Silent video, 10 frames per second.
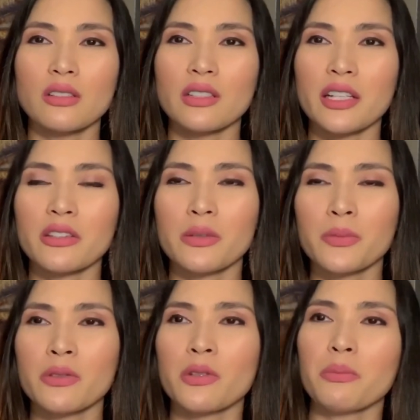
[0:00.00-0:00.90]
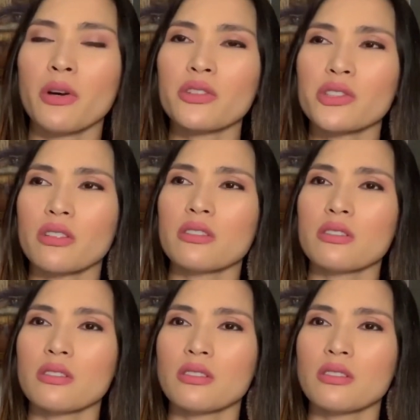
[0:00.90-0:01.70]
Like, the person